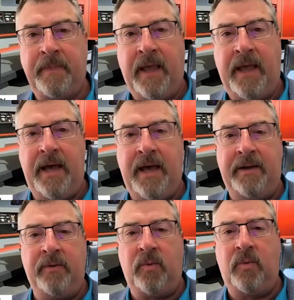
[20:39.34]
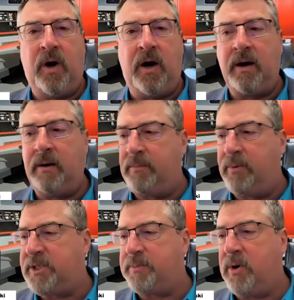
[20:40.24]
And our
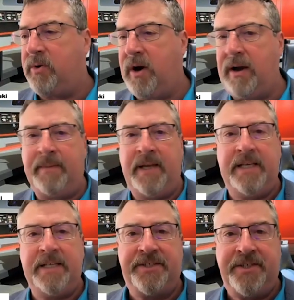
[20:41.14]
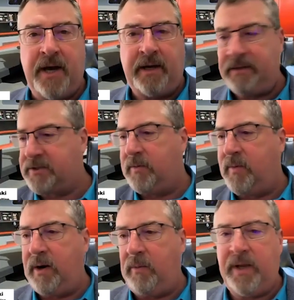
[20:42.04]
bridge program is done. So
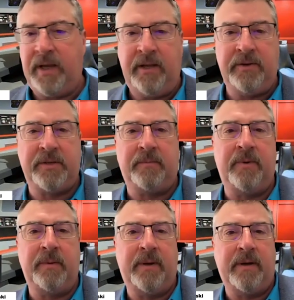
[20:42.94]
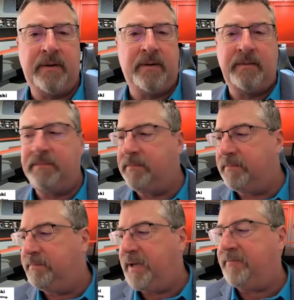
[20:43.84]
where we used to uh, uh,
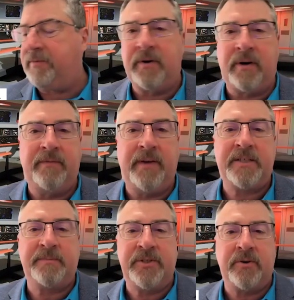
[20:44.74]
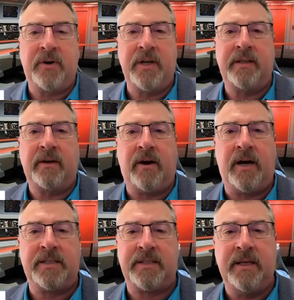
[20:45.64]
pay for a vast majority of the
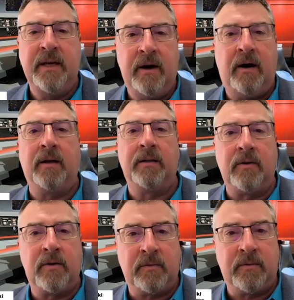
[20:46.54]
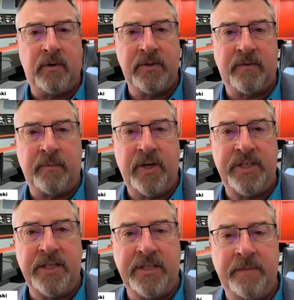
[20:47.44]
cost on local roads for
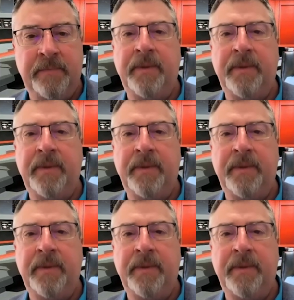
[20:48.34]
bridges,